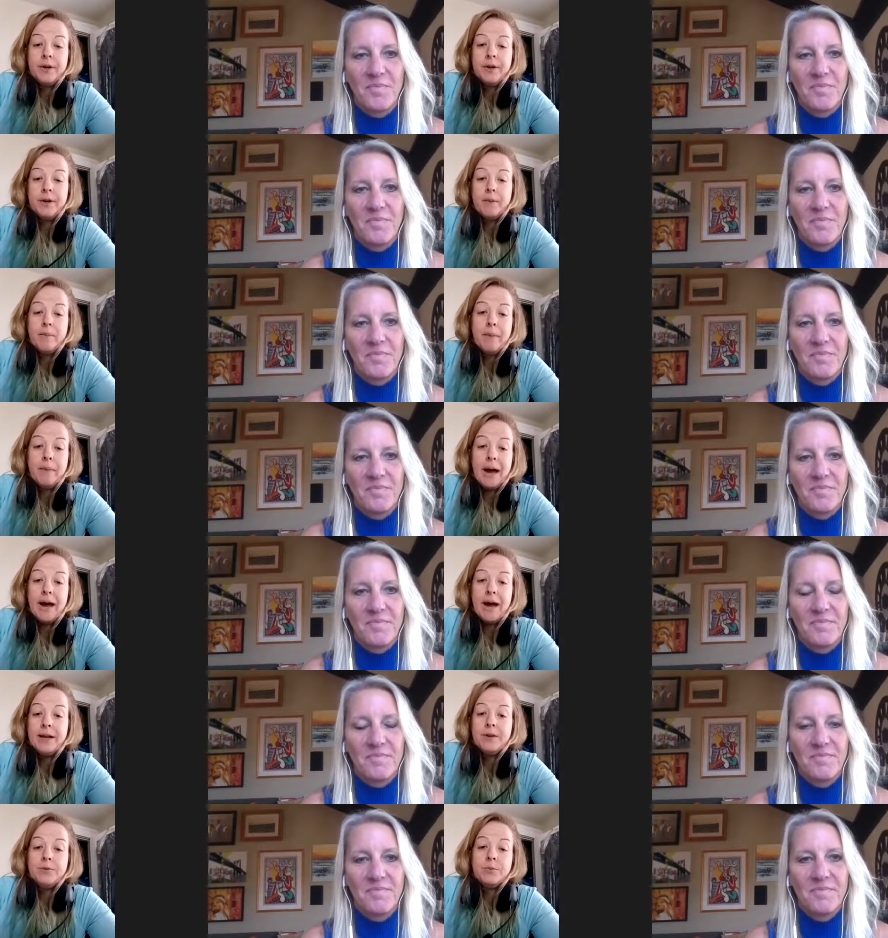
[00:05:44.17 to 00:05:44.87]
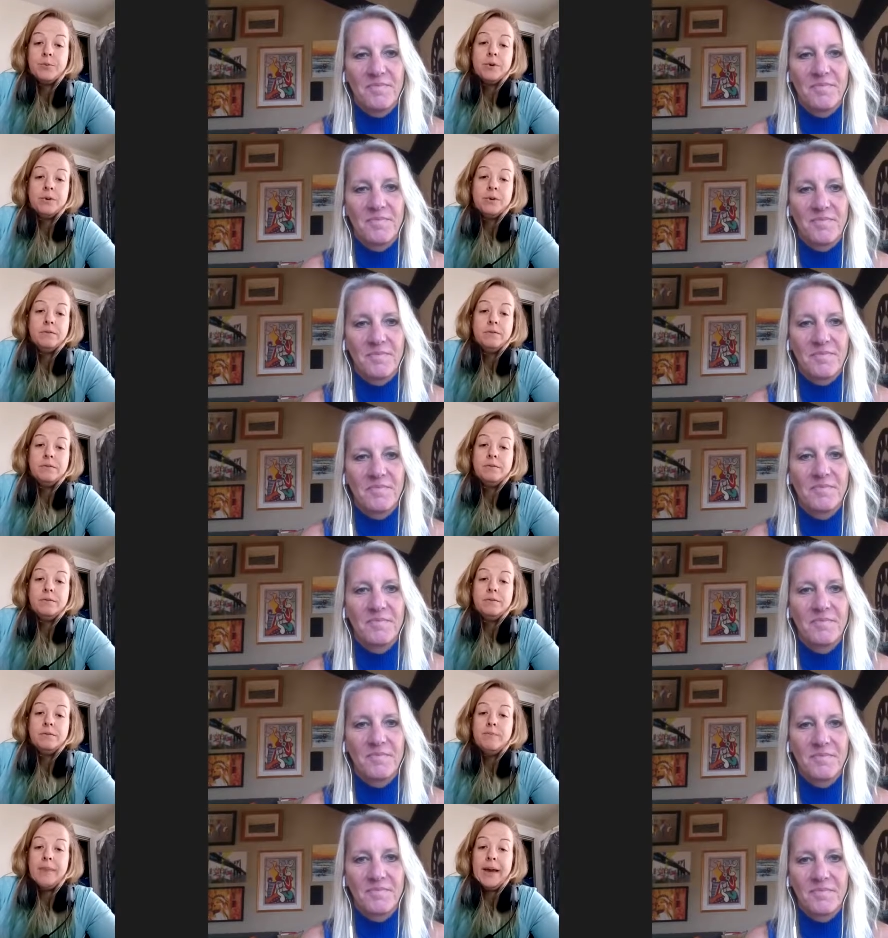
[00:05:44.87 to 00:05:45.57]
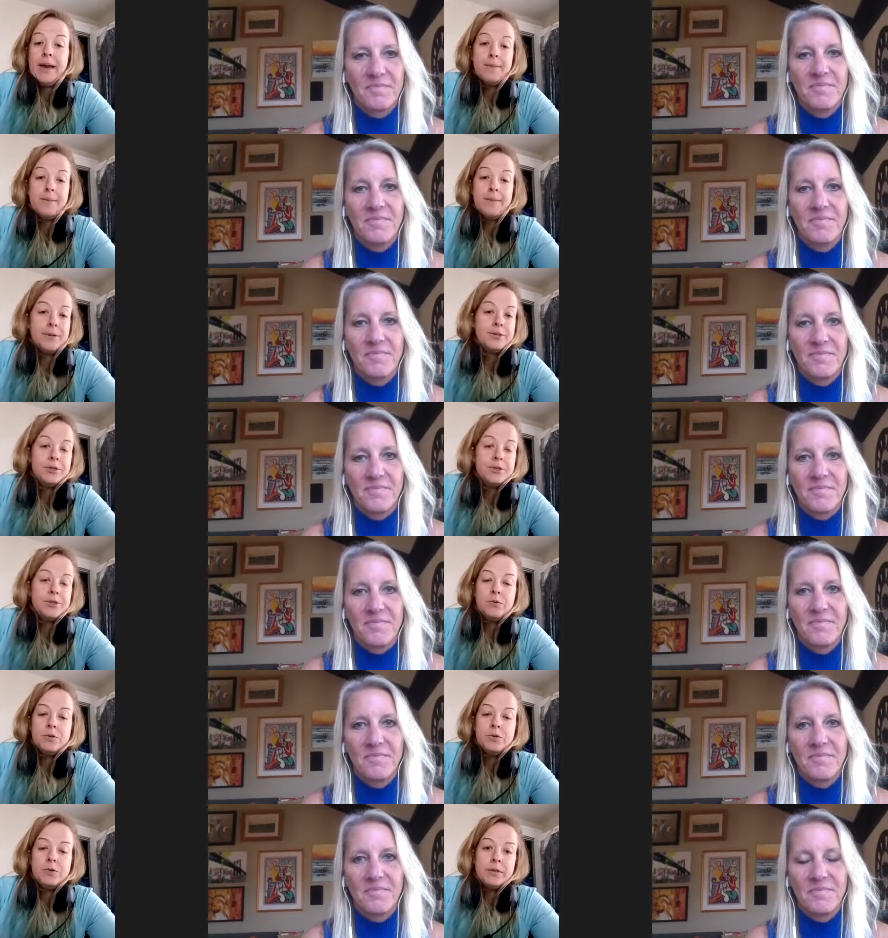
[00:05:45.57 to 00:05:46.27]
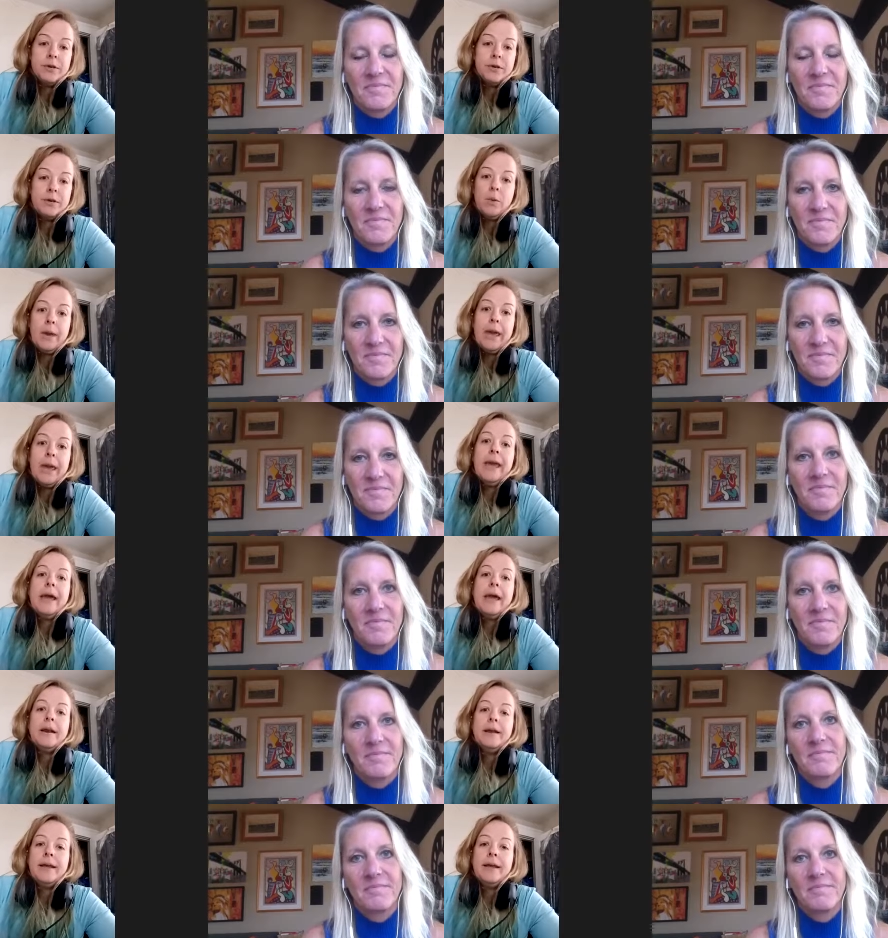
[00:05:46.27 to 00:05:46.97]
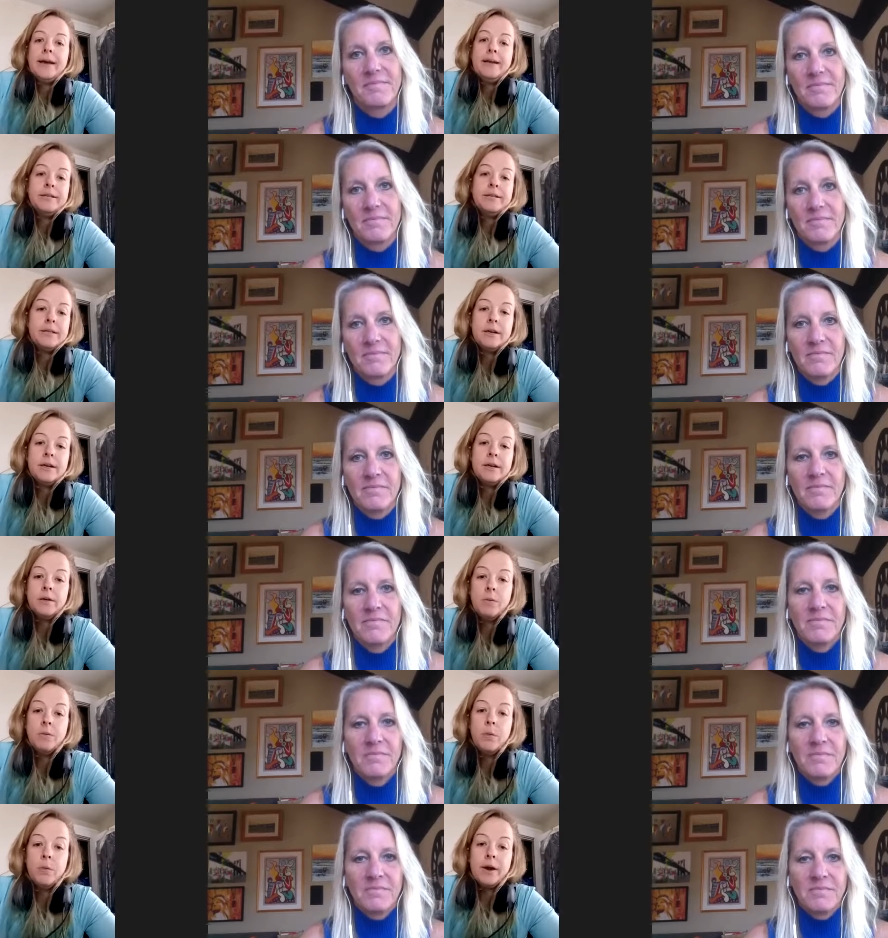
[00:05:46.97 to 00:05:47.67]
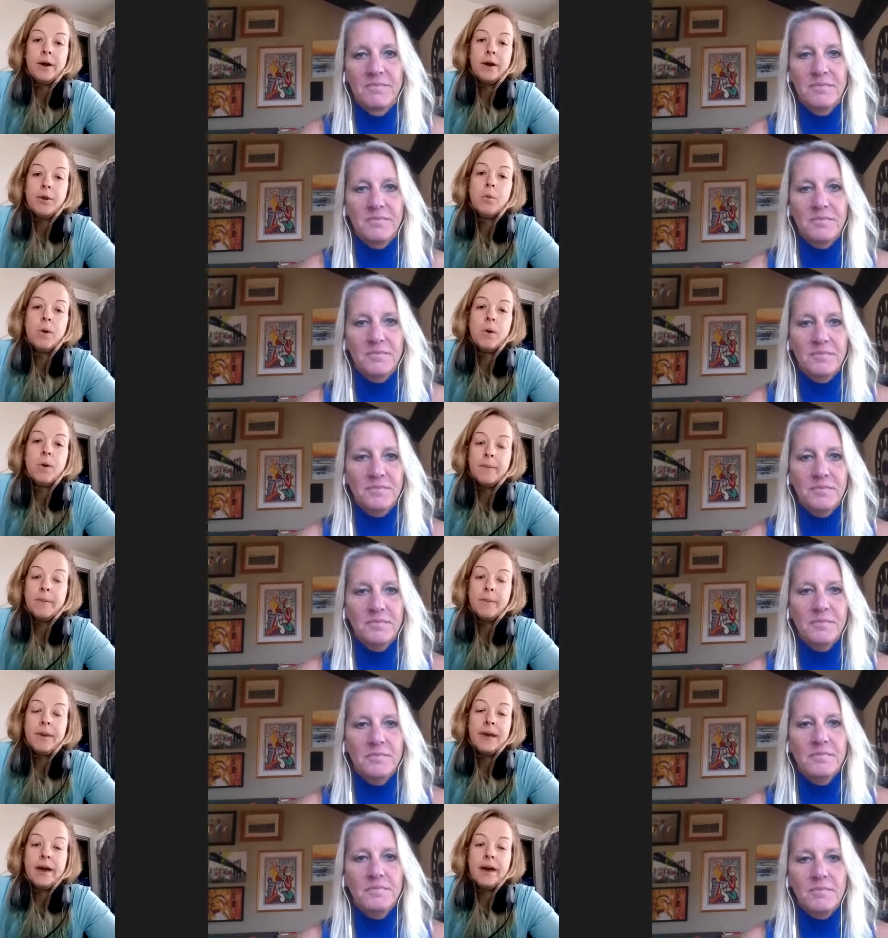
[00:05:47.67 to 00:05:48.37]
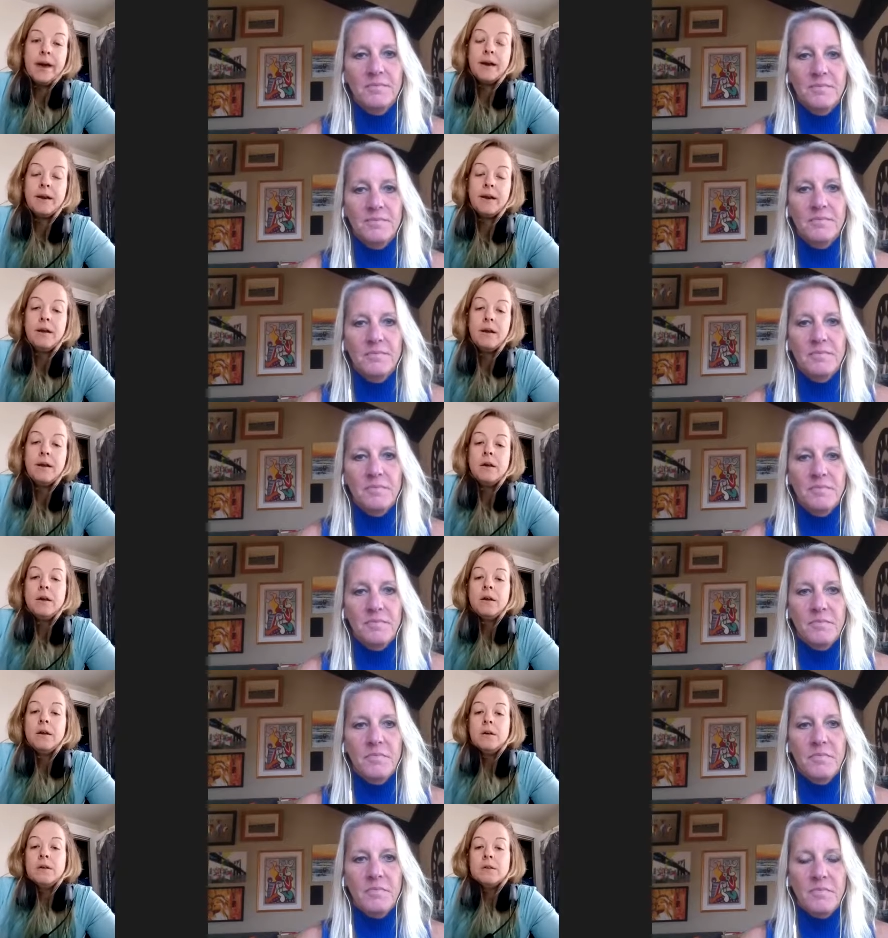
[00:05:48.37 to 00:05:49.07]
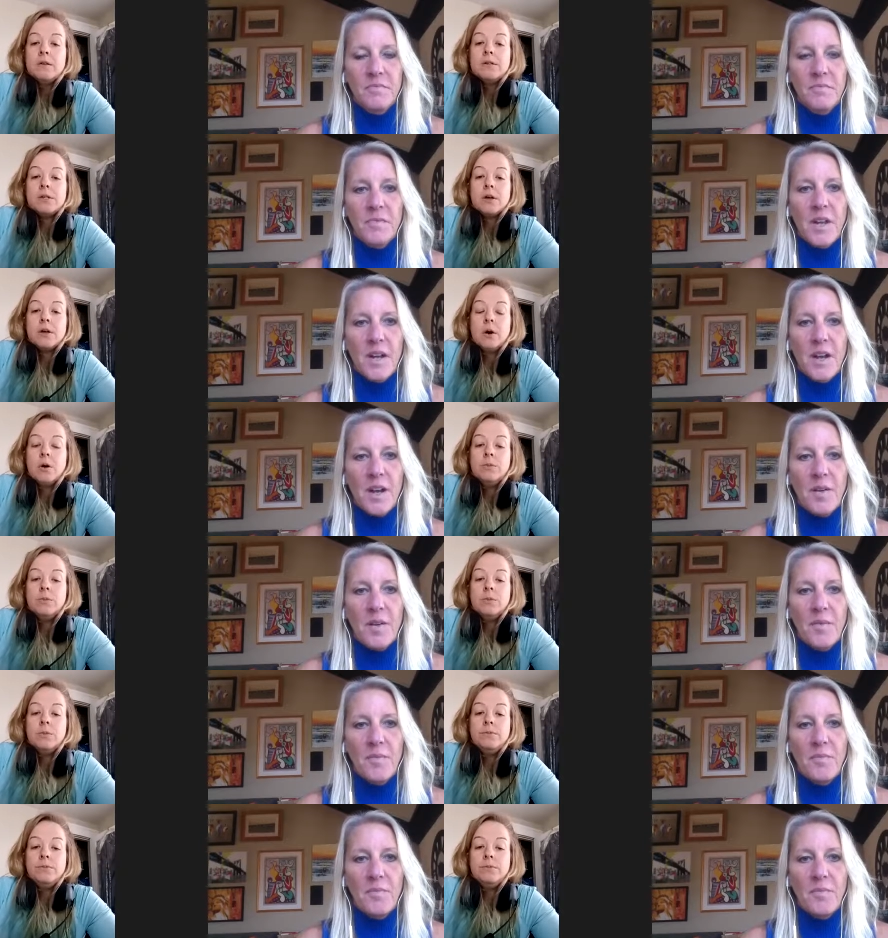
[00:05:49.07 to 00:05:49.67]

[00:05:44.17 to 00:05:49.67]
Speaker 1: Your mind will make up excuses that you can't get to where you want to be at. So,